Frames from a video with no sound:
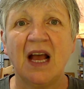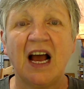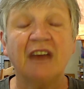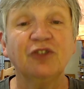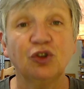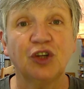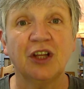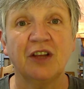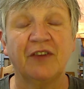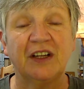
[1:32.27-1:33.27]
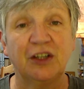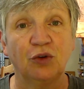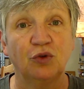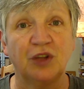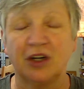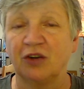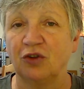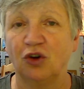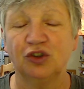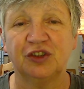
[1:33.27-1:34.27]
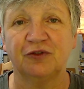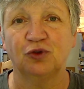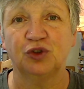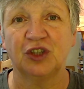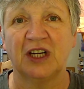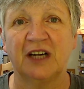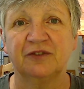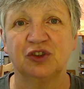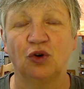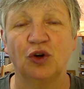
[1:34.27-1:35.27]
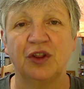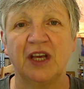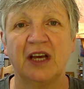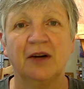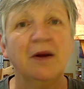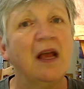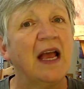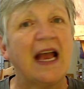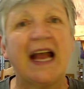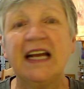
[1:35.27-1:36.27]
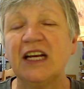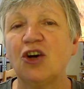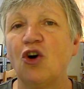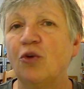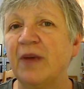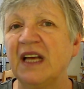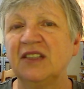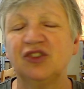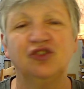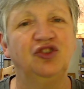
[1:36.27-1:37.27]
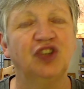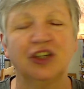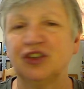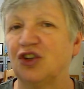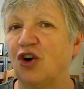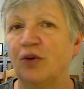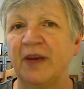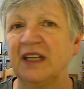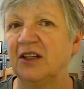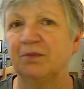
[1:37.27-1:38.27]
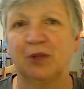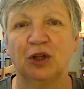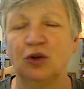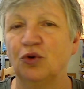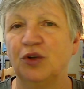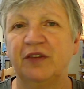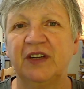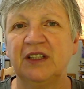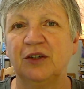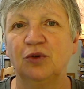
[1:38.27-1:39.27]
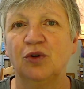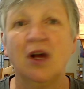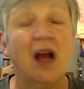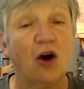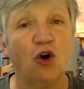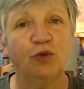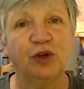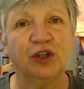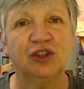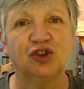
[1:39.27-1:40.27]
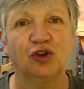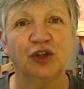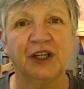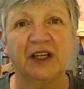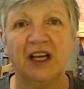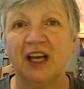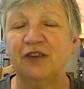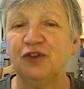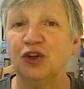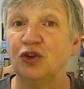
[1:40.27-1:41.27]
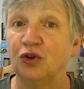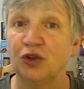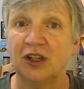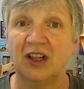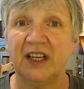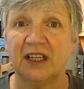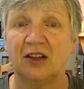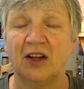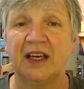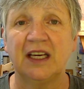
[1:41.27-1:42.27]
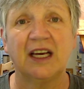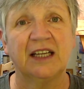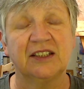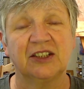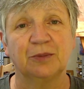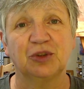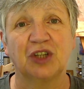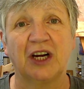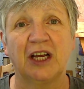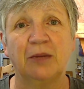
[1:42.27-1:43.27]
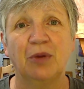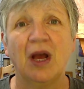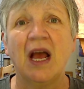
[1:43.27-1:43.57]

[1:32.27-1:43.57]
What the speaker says: Have a look at the video, there are lots of photographs on there. Any comments, just comment below the video. Hope you enjoy it. If you do, click like and subscribe